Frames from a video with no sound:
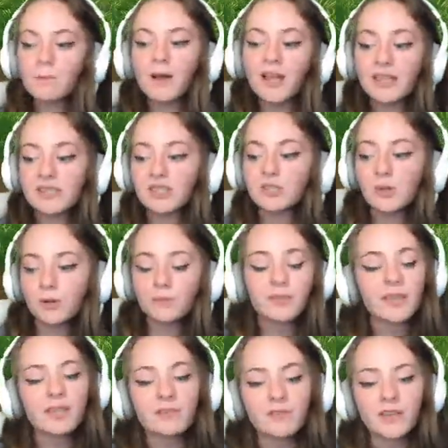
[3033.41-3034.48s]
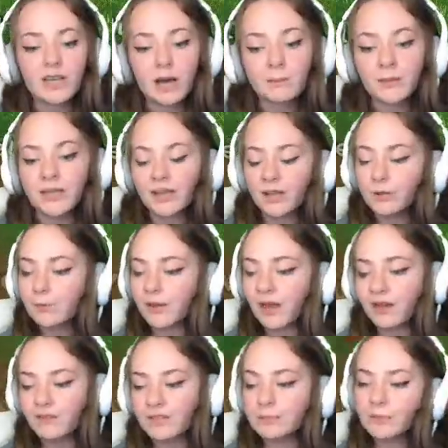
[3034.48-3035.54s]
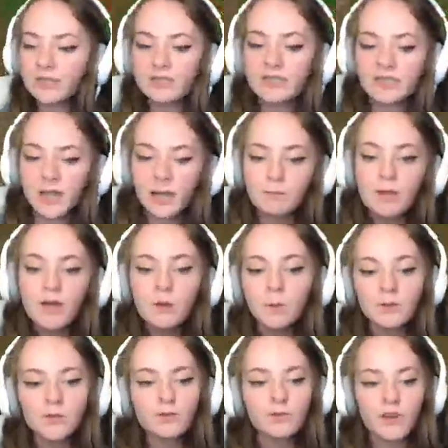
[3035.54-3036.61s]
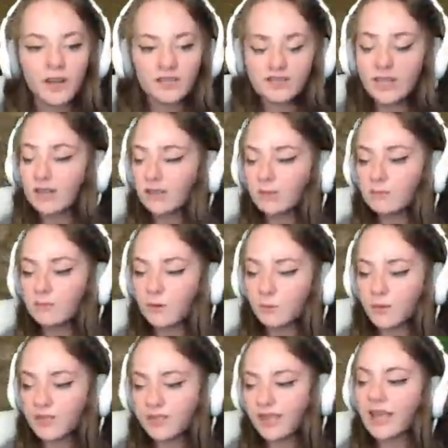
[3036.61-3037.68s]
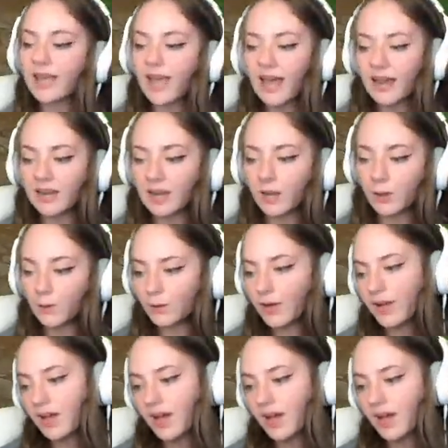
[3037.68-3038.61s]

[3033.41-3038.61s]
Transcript: Bye, Storm. Thank you for coming. I hope you have an amazing time with your friend. Tell them we say hello.